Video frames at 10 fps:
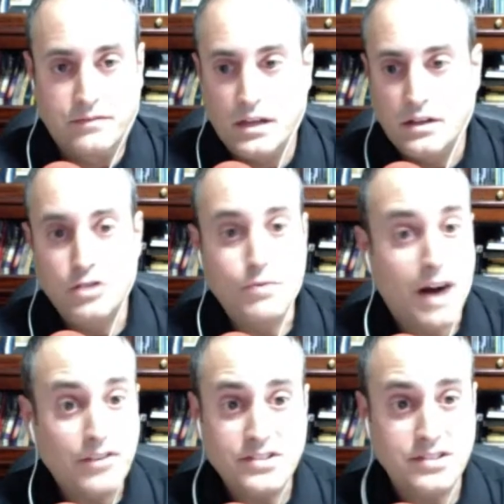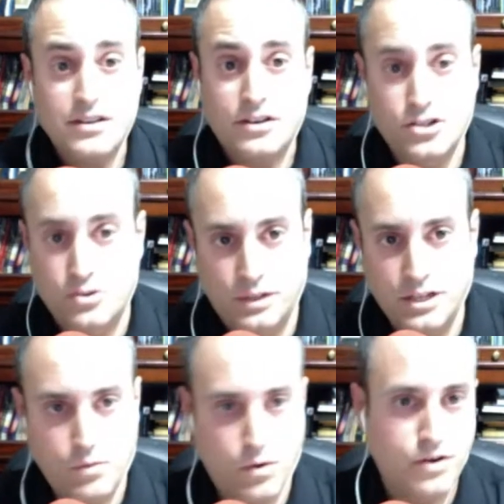You obviously are controlling
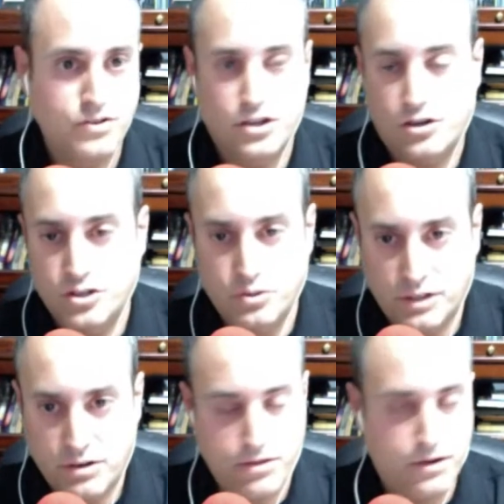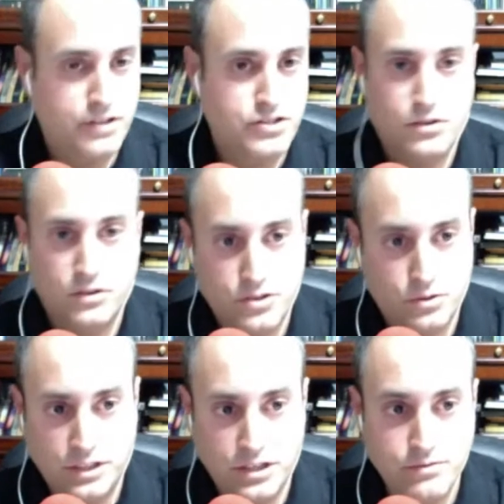your words, you're controlling your thoughts, you're
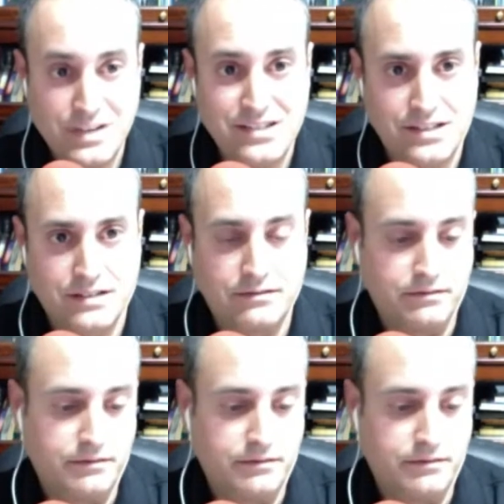controlling your reason.